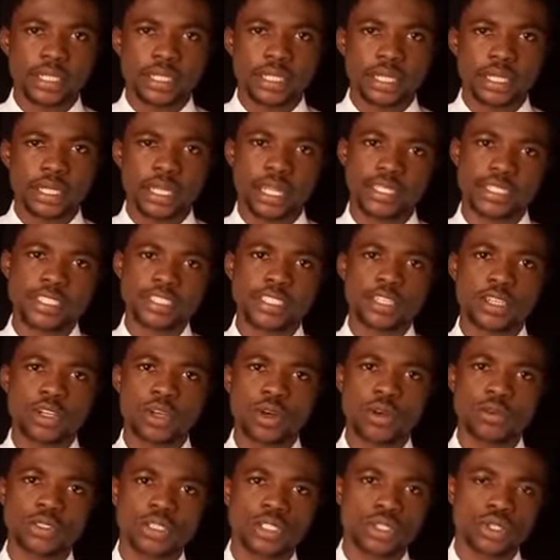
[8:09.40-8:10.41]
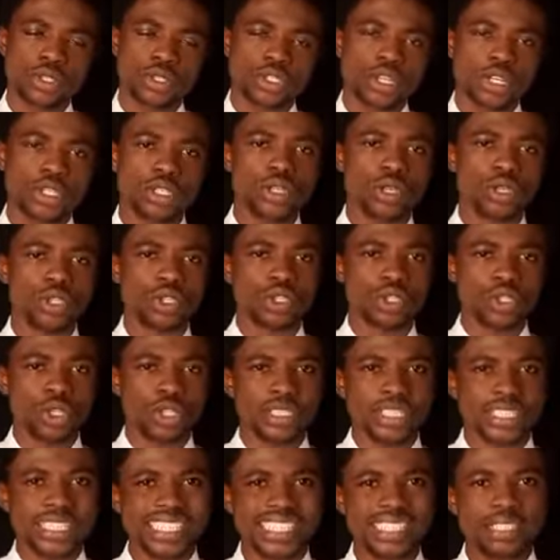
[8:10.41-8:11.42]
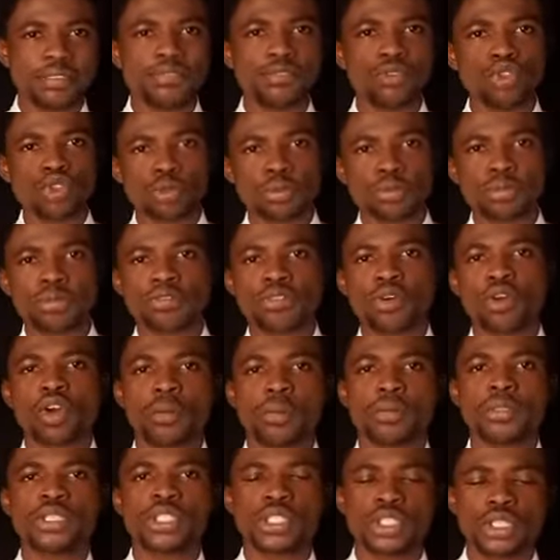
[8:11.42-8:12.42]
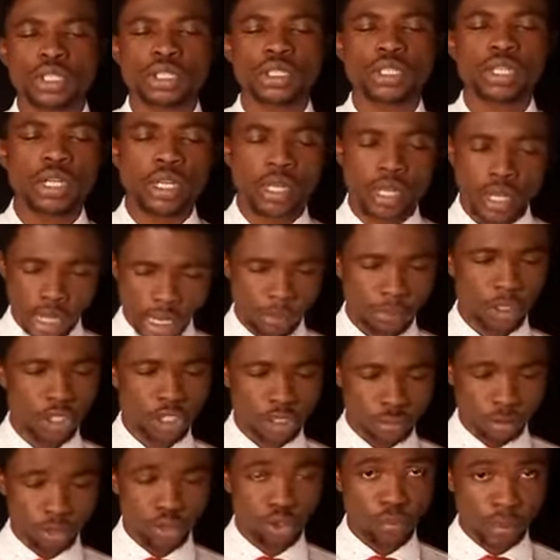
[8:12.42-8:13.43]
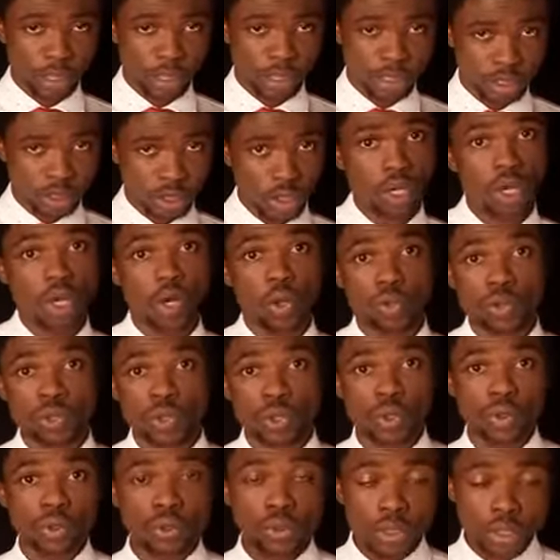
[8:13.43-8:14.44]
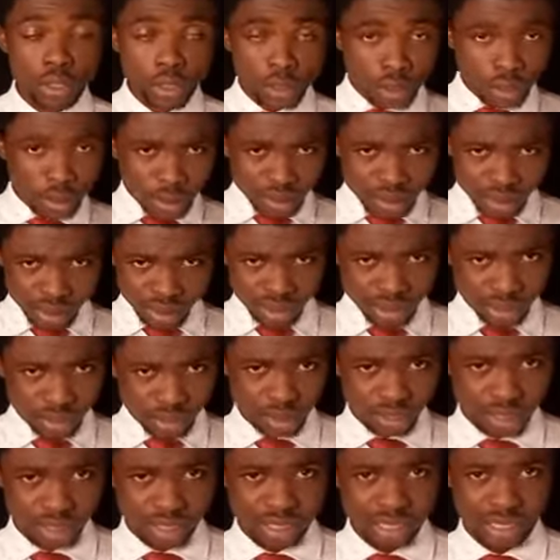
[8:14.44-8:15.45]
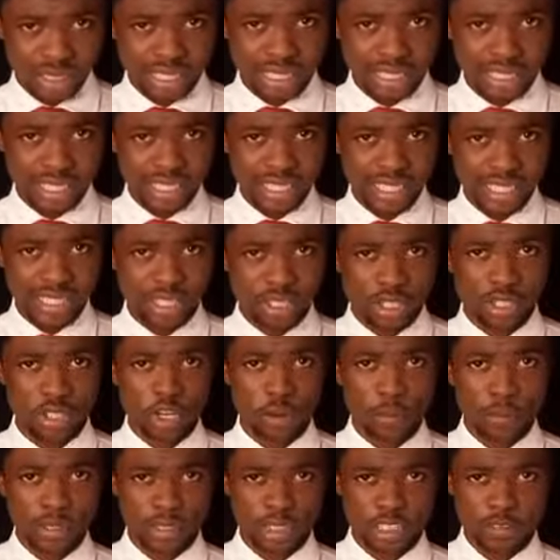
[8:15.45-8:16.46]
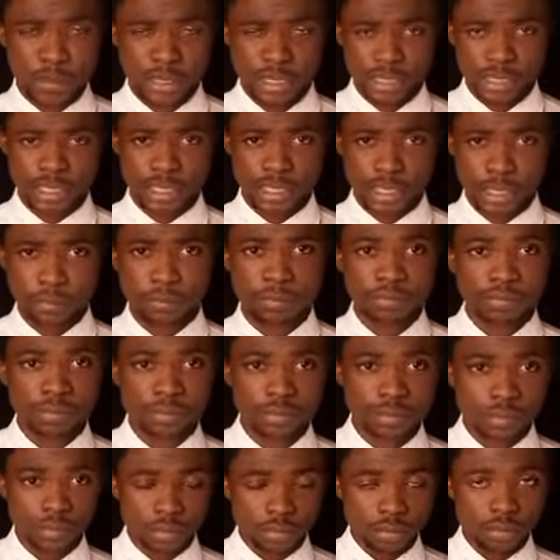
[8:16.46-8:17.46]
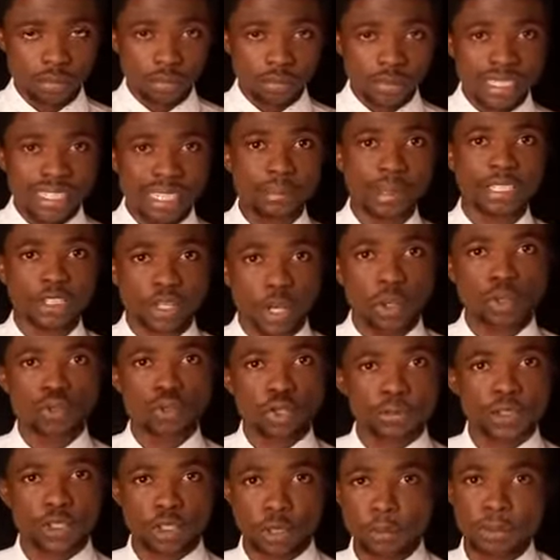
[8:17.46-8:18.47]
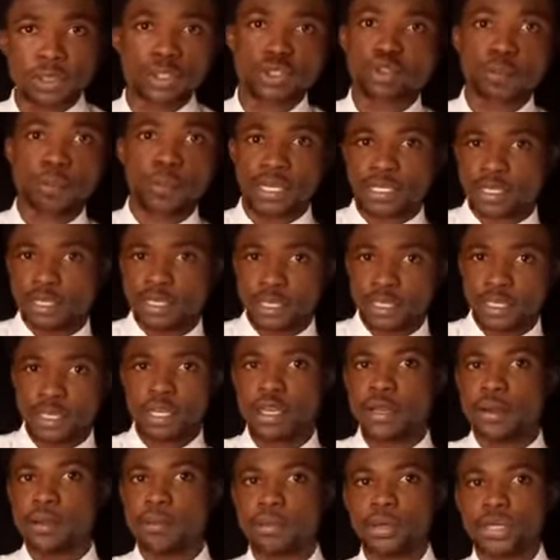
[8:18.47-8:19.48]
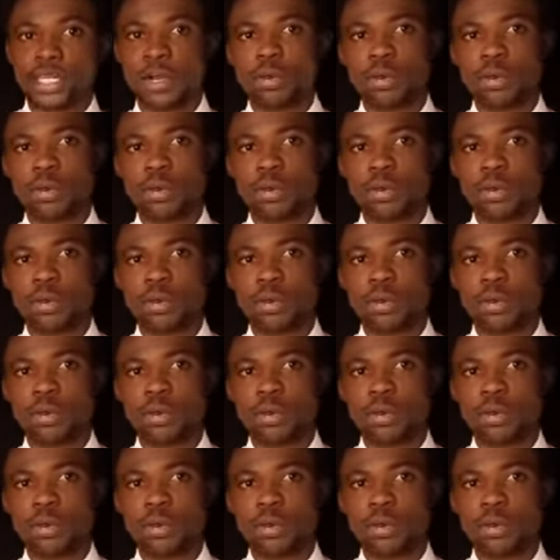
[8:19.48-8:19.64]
That is, the constitution does not give room for competition amongst the two parties. Although, in a non-competitive party system, there might also be some political parties, but